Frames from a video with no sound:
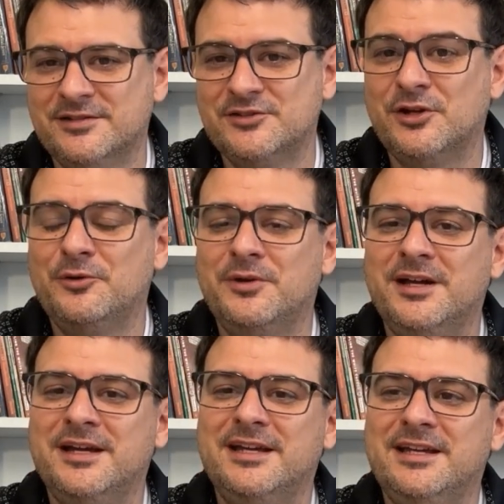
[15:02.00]
So
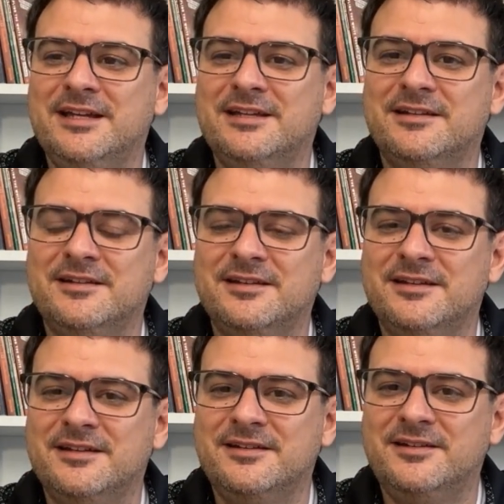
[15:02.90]
it
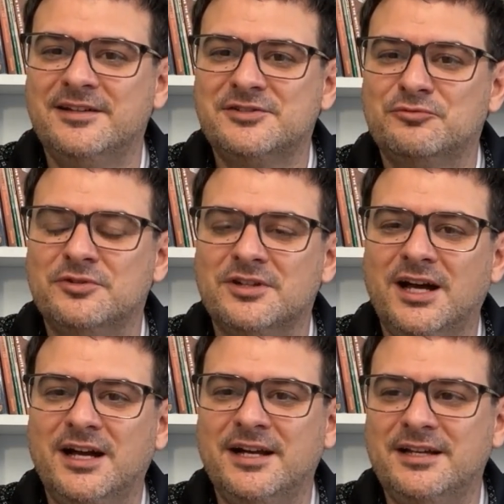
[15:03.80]
doesn't
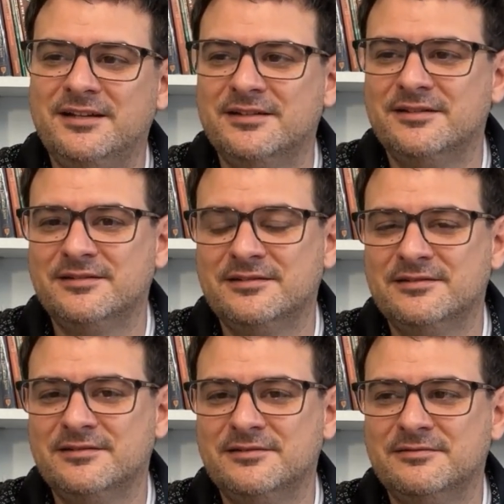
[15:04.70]
rely
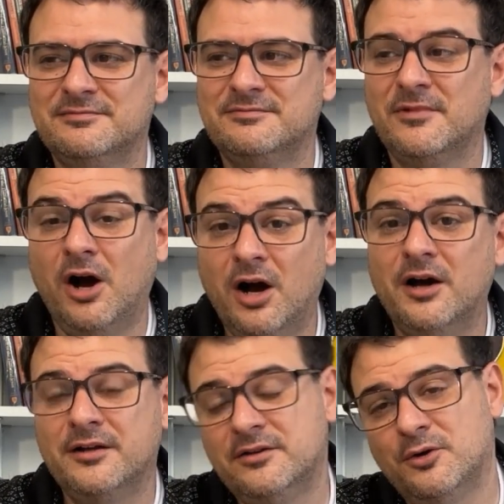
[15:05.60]

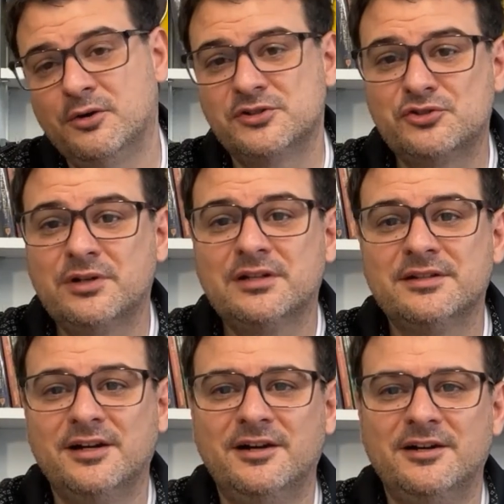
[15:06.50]
on or
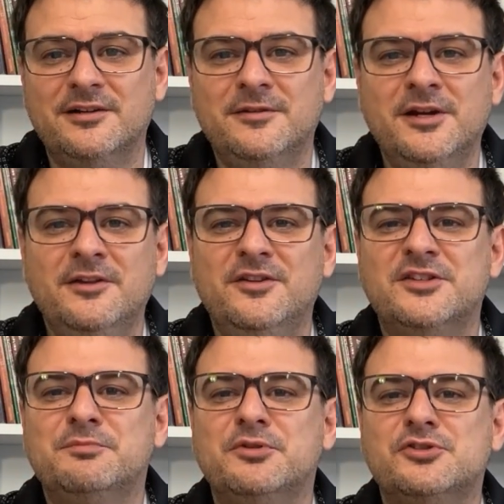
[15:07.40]
strictly on
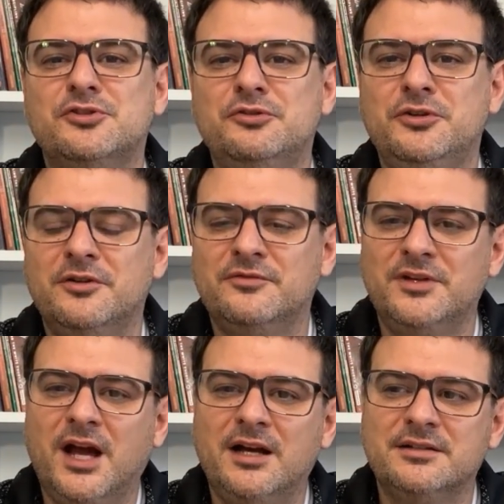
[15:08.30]
this pursuit of
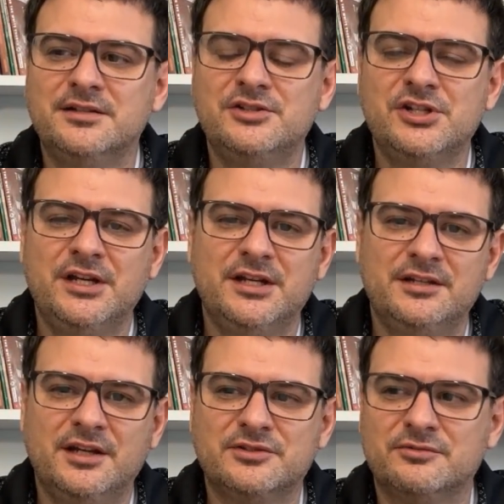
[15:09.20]
knowledge.
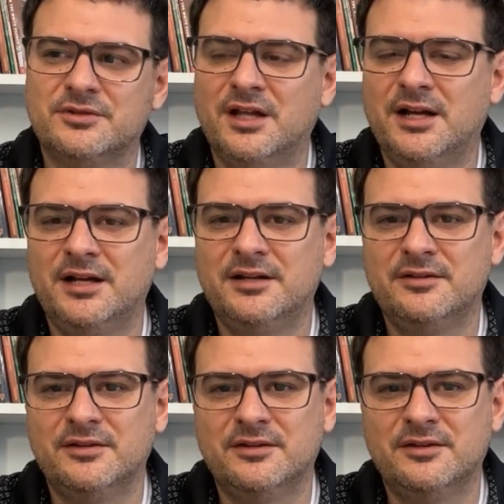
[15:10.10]
It doesn't rely
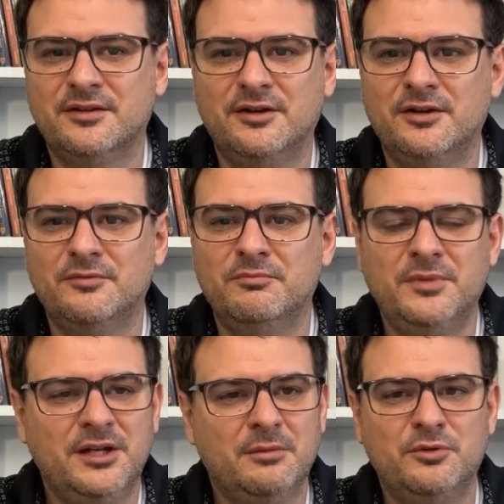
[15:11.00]
on
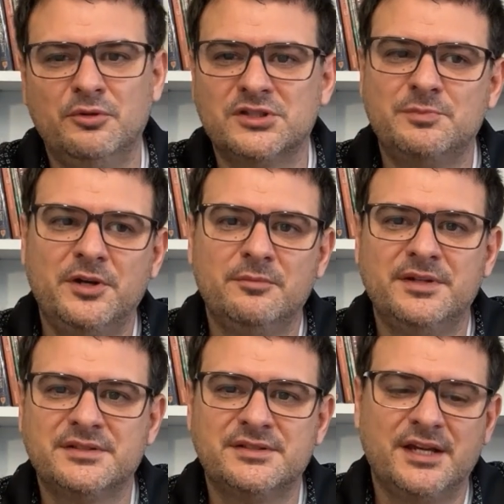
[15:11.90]
being able to do
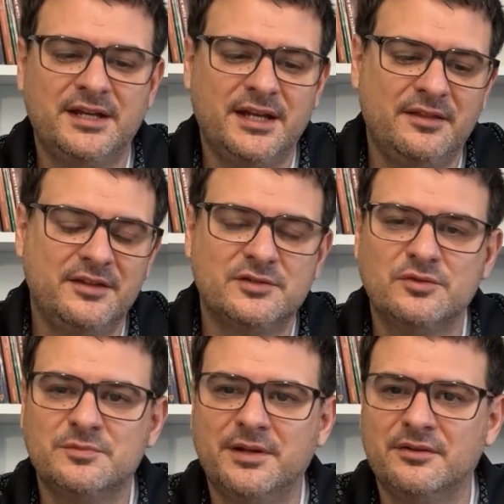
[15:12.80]
experiments and saying, hey, this
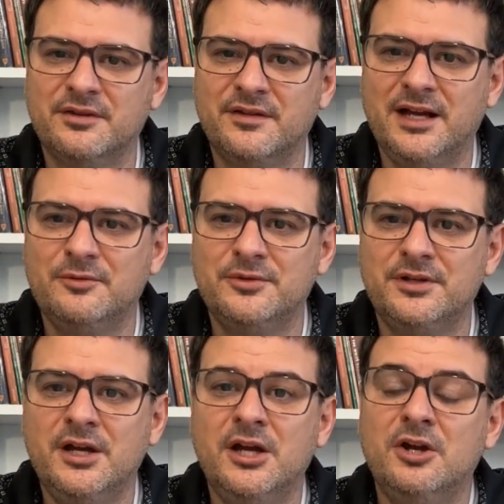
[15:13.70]
one's better than that
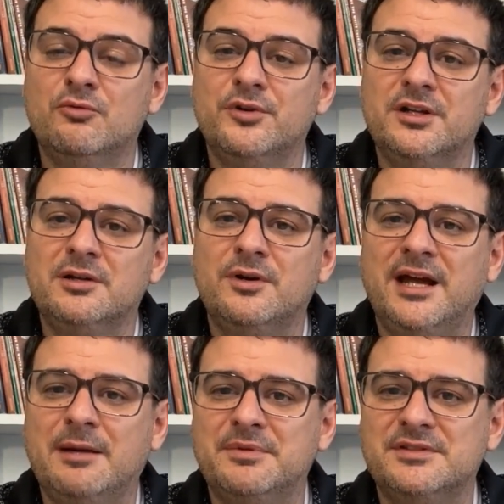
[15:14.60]
one. Really
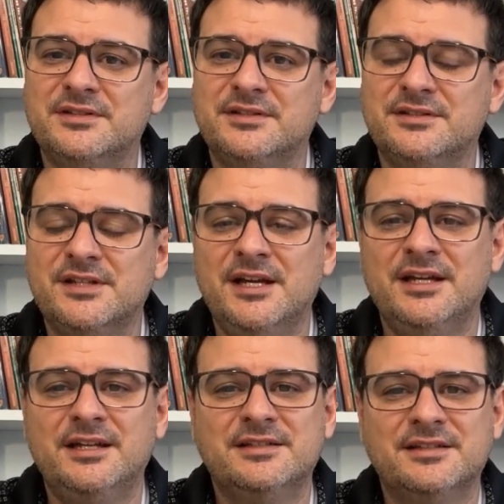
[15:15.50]
what happens is
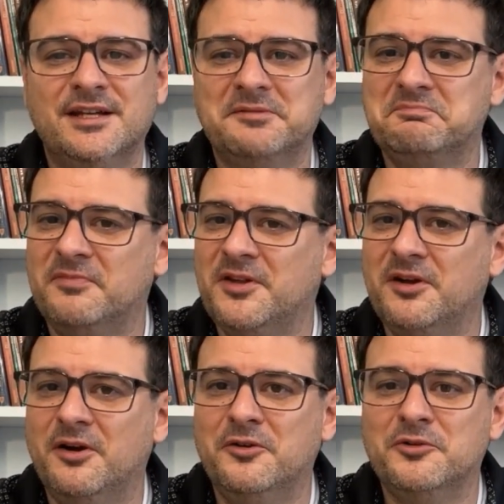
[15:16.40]
that
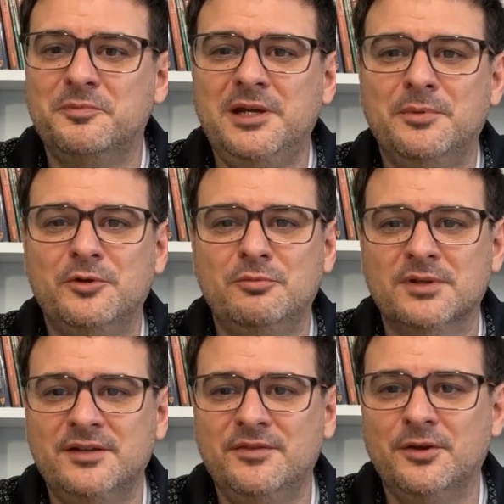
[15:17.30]
the old people who
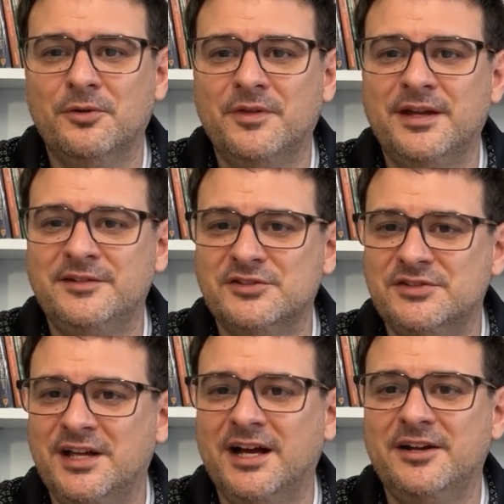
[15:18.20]
believe the old thing
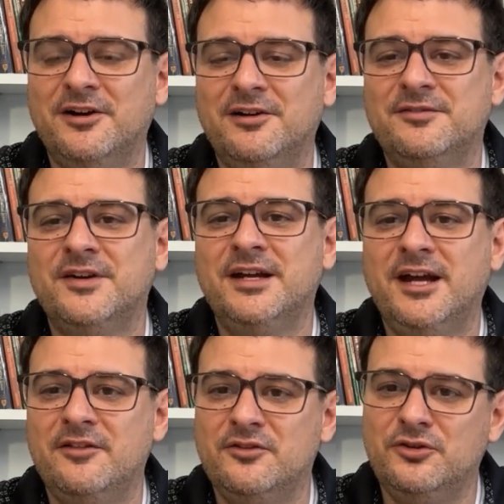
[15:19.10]
just die off
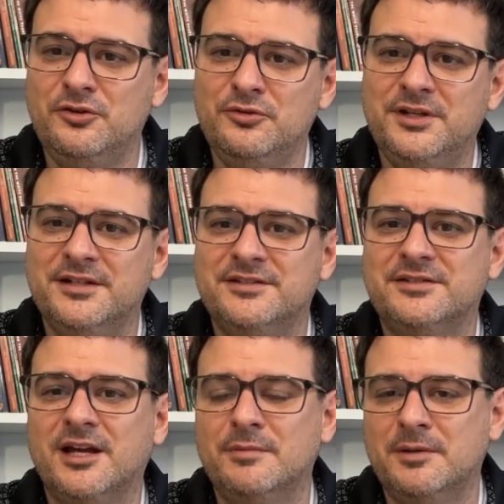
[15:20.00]
and the new
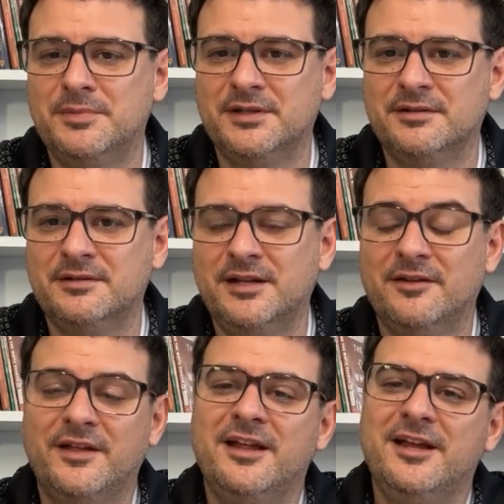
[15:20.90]
kids come up in.
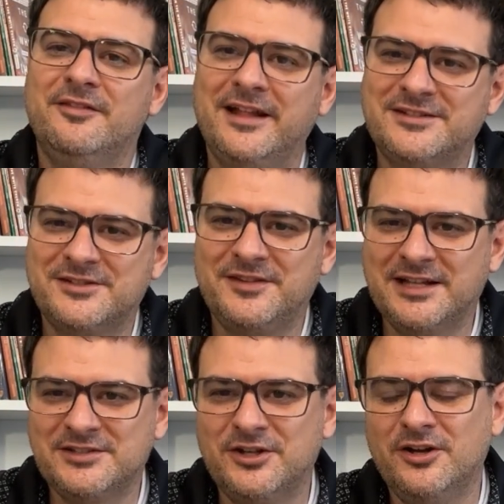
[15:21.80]
Now that's
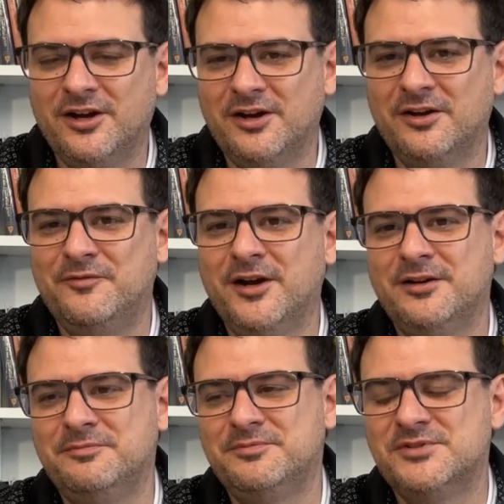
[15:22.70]
a
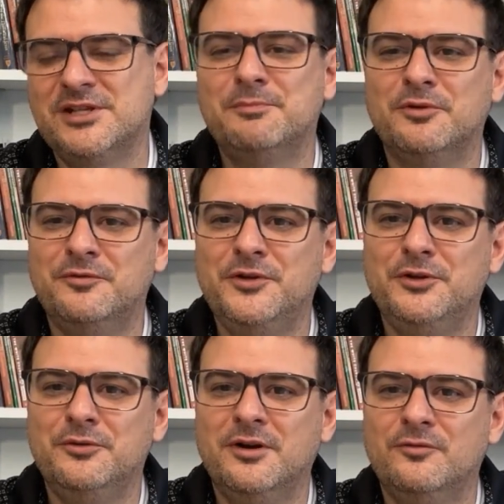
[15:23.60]
very simple
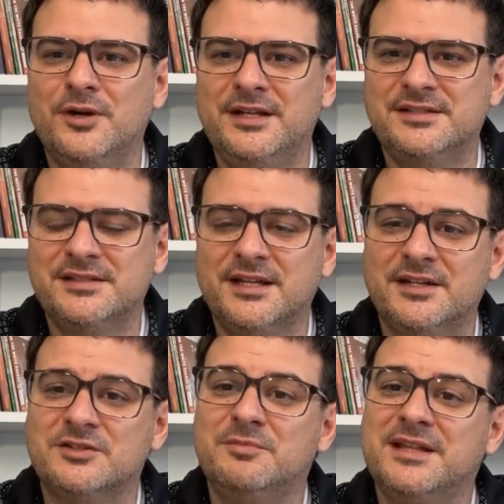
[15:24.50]
view of what he
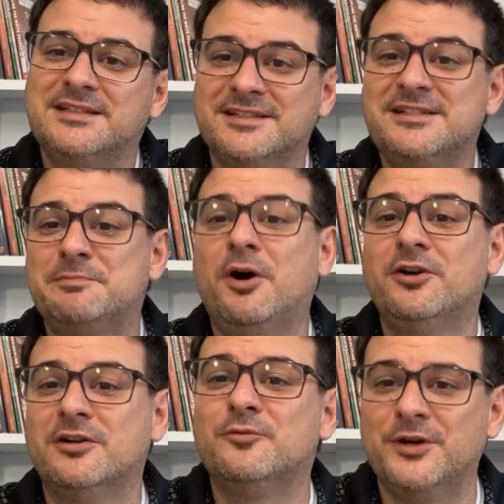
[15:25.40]
says, but that's at least
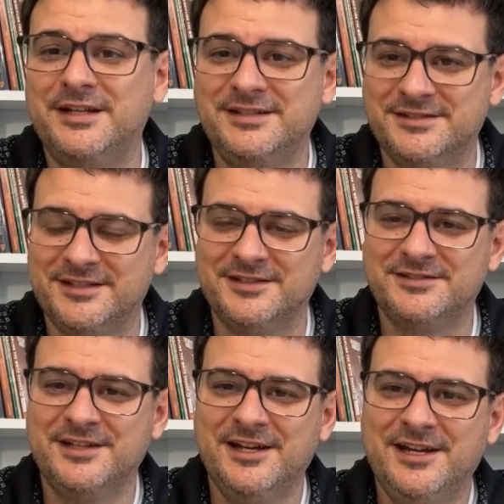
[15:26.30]
part of what he
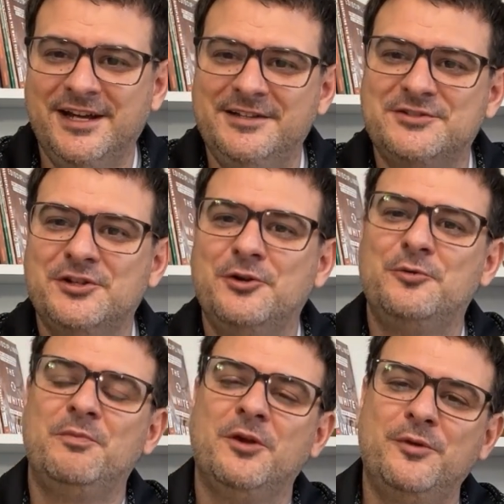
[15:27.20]
says. And
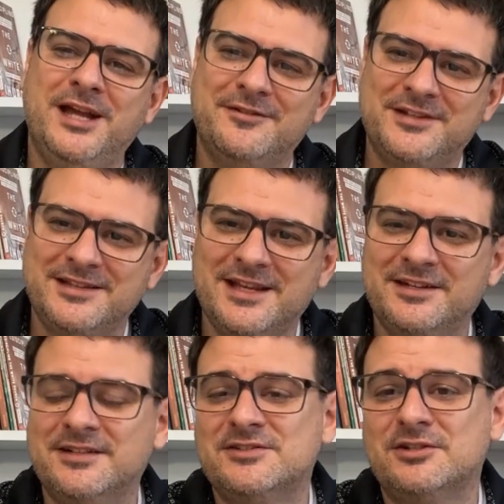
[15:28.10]
so we have to take that
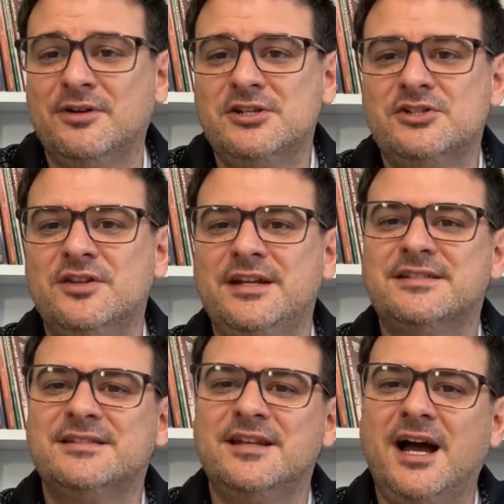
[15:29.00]
into consideration, that
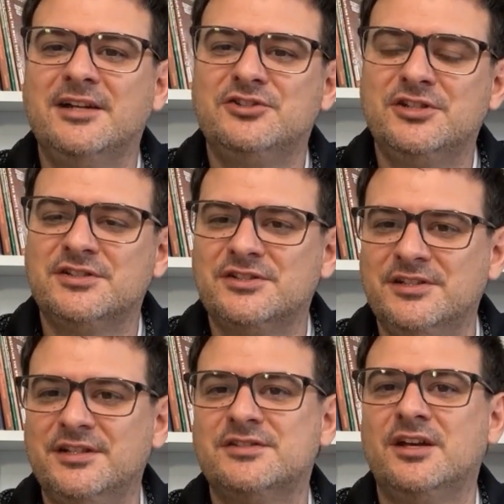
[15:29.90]
it's not just
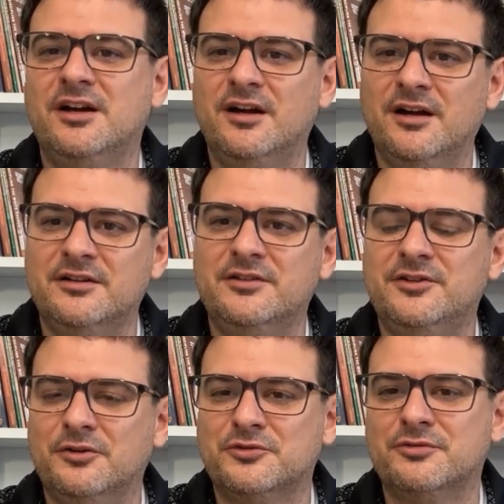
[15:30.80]
this
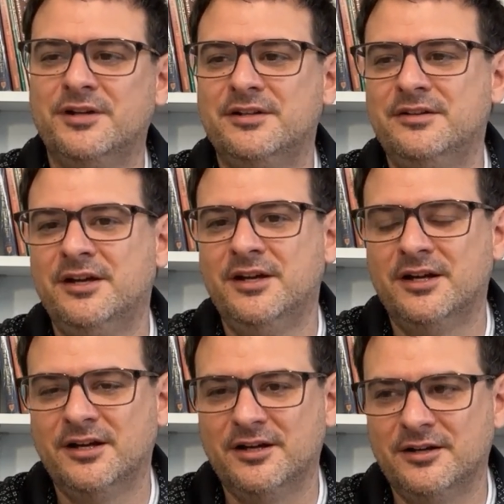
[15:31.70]
unadulterated
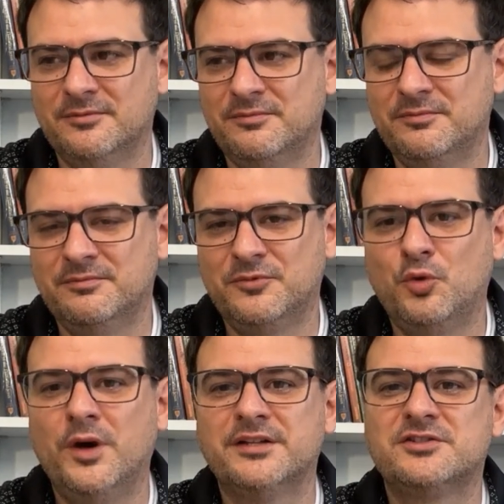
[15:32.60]

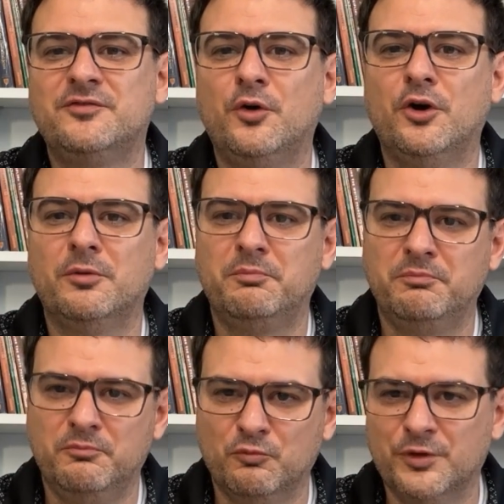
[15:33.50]
quest for
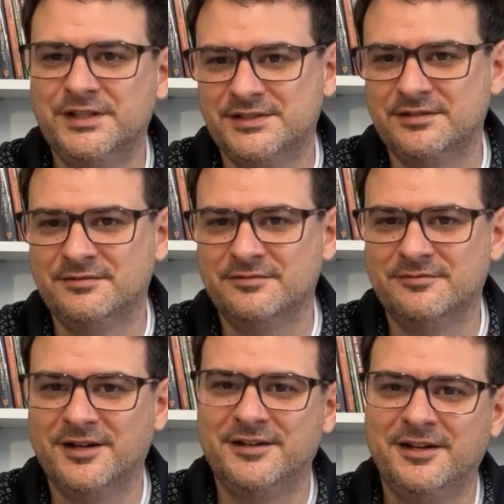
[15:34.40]
reason,
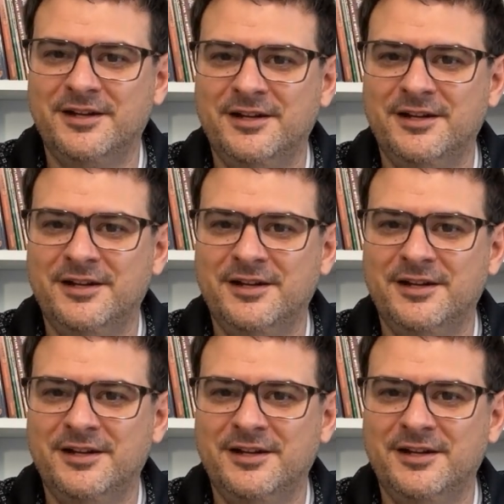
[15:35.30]
right?